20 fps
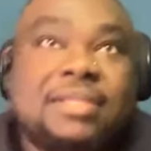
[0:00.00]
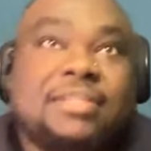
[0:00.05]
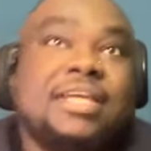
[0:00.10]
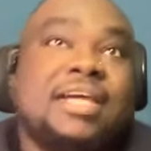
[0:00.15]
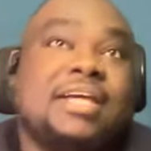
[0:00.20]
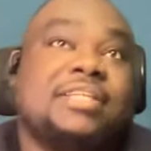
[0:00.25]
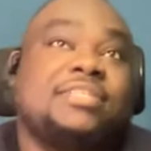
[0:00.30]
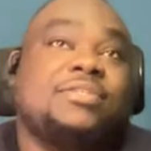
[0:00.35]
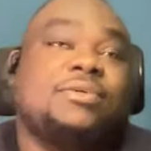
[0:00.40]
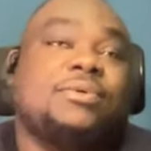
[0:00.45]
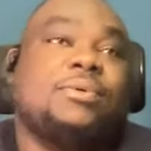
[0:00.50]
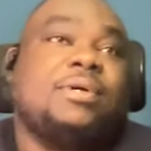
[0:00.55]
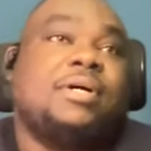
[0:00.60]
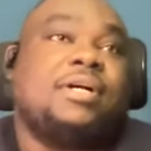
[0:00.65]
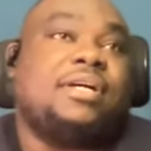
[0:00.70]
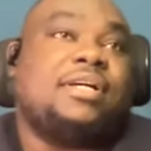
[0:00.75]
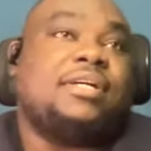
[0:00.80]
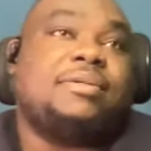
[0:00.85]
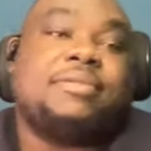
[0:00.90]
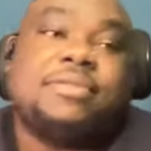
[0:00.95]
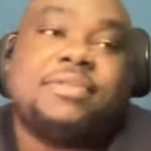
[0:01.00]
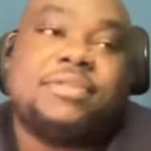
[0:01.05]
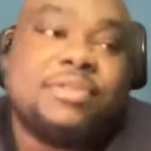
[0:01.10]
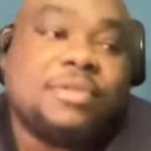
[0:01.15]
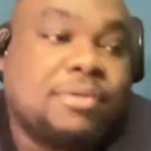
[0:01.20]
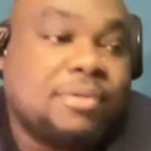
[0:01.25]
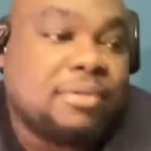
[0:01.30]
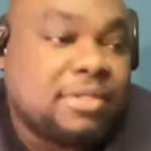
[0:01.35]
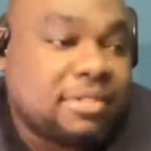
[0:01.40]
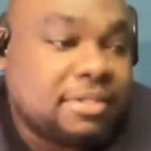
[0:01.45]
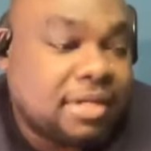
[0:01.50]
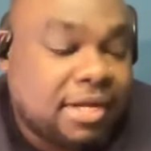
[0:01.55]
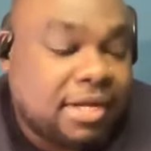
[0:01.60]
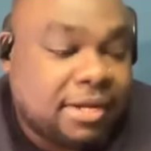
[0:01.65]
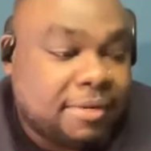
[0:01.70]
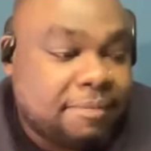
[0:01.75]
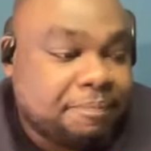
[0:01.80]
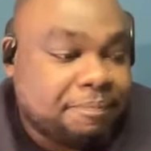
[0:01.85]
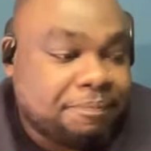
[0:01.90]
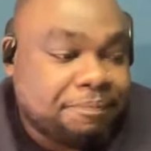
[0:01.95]
Yeah, so uh, you know,
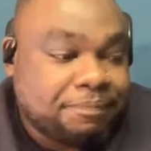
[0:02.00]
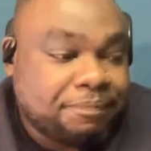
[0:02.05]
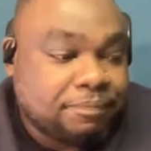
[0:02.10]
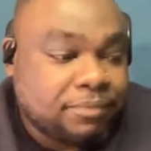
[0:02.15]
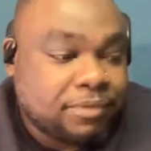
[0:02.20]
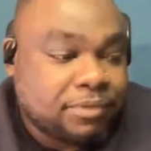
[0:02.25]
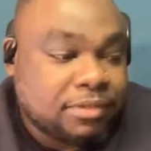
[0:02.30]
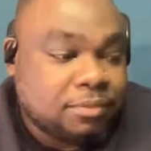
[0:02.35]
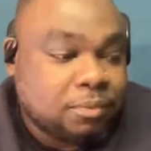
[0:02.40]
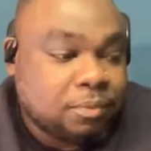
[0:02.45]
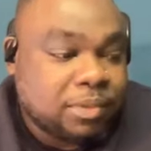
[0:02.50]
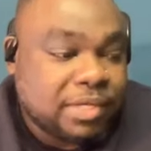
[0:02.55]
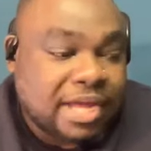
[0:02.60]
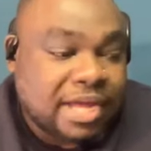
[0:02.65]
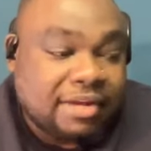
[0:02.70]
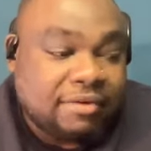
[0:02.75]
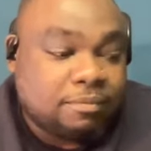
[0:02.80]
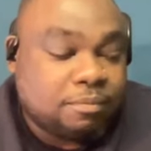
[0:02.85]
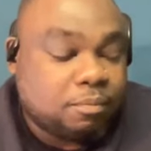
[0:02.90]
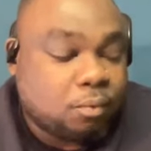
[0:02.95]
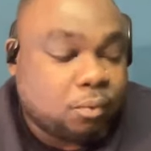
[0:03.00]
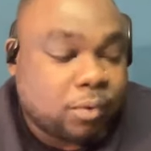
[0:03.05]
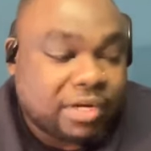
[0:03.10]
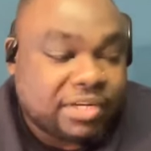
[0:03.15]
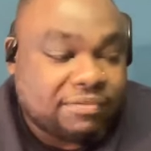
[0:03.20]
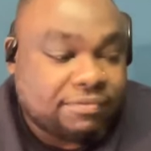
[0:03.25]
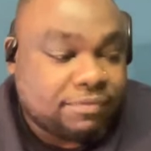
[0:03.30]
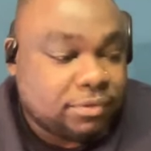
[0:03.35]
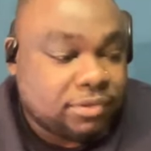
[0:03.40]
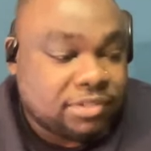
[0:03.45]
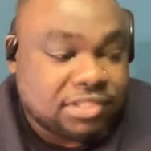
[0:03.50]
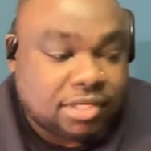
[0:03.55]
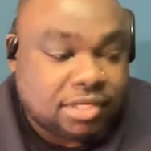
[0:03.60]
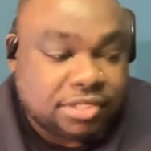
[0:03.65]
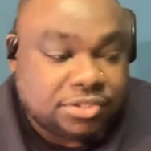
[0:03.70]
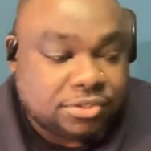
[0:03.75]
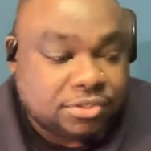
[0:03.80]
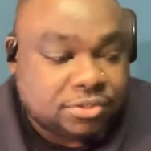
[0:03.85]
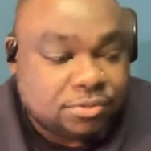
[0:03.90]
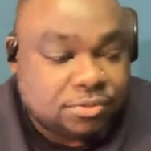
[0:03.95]
um, we had quite a few
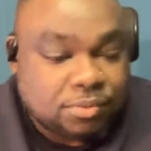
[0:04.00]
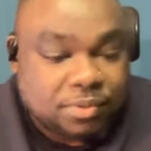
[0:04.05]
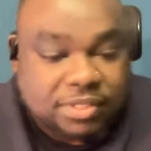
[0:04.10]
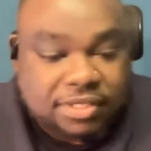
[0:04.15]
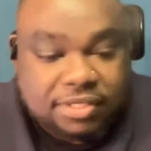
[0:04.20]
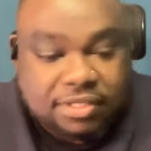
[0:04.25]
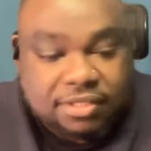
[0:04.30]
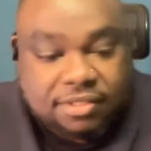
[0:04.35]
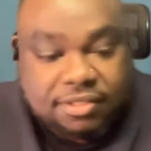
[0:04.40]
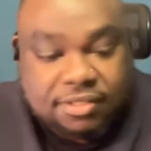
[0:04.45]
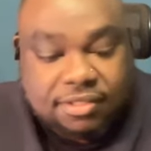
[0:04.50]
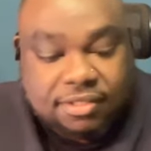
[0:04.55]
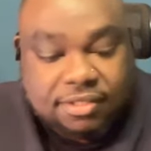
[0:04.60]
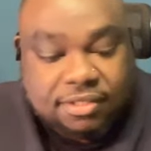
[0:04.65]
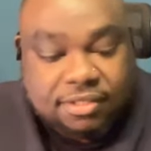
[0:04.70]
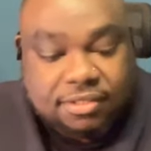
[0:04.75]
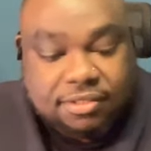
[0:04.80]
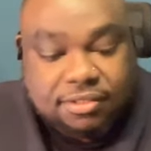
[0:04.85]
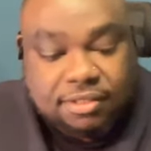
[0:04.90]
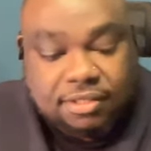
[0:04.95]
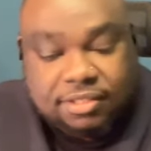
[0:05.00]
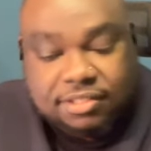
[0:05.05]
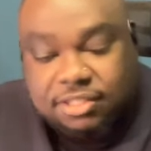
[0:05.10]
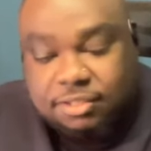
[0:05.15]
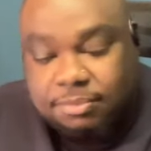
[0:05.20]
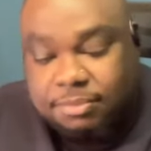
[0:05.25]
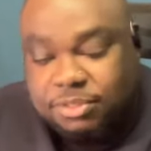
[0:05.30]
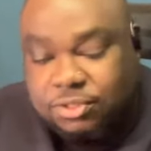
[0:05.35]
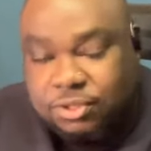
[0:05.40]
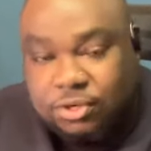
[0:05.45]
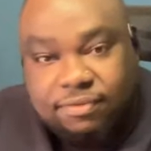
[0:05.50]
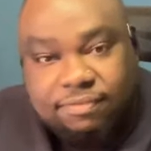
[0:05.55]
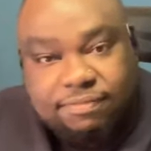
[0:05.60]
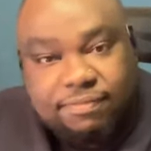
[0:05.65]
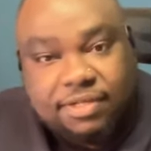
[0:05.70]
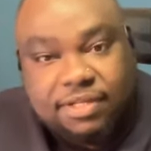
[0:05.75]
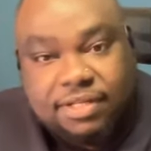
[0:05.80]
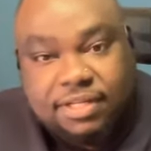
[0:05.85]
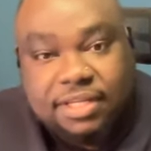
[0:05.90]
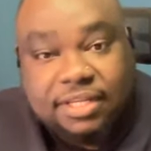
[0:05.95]
discussions with the uh,
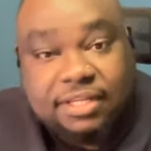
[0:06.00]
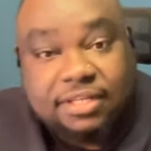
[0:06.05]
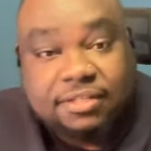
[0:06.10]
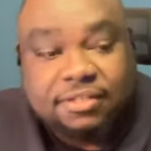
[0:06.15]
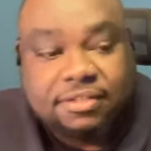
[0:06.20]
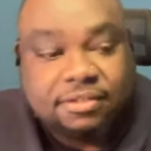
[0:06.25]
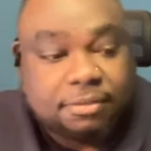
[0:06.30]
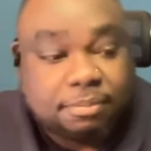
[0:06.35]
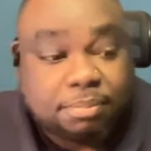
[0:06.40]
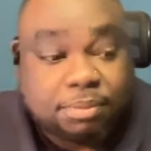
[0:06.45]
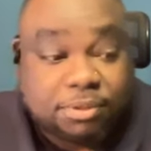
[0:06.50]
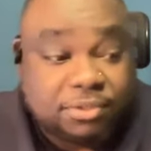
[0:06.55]
cinematographer and the